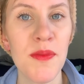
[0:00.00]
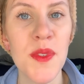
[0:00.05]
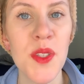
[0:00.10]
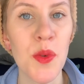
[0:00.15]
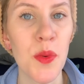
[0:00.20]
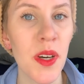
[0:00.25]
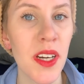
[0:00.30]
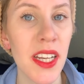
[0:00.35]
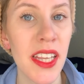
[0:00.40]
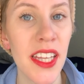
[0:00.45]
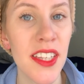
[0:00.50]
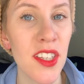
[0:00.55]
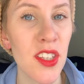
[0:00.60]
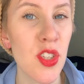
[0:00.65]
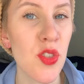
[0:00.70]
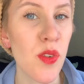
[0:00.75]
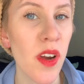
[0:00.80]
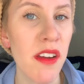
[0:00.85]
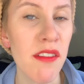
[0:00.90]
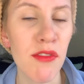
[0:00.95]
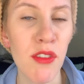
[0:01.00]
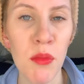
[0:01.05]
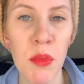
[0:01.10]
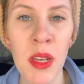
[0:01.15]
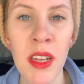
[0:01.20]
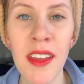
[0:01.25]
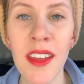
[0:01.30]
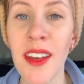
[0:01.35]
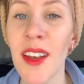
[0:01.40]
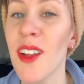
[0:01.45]
So we're gonna let this dry for a
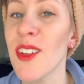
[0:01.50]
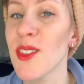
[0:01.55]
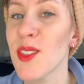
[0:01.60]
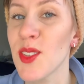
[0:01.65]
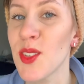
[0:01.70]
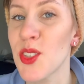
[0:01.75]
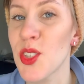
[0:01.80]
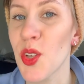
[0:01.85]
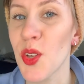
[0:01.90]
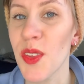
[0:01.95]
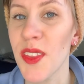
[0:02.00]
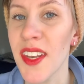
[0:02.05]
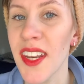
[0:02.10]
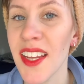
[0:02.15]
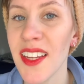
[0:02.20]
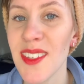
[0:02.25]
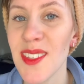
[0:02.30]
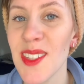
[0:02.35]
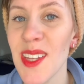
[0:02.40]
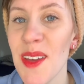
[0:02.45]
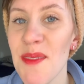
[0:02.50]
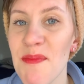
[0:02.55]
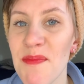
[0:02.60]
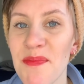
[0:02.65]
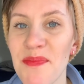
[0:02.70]
minute and I'll show you the next step.